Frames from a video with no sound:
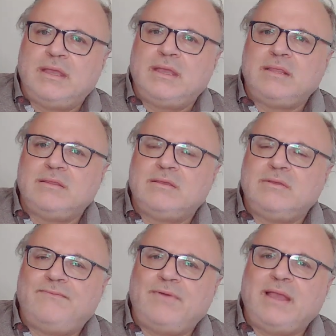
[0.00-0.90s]
and
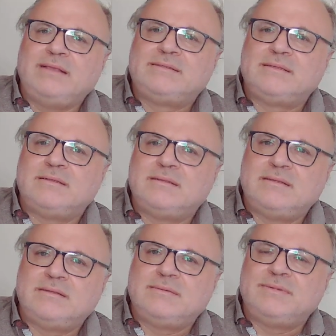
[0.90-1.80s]
he finds
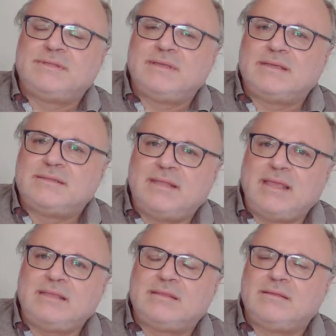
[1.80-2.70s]
the mysterious
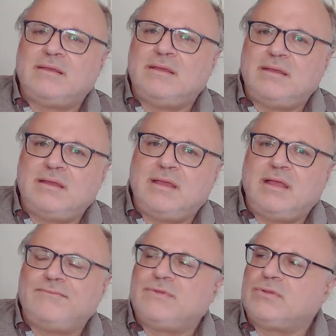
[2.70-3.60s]
knight
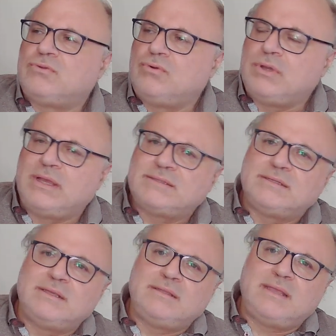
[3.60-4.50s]
after two years
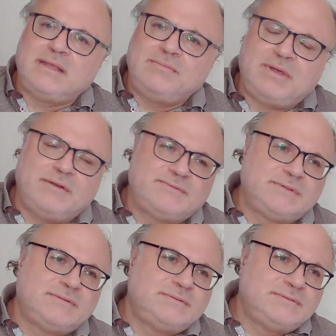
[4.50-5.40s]
and nine months.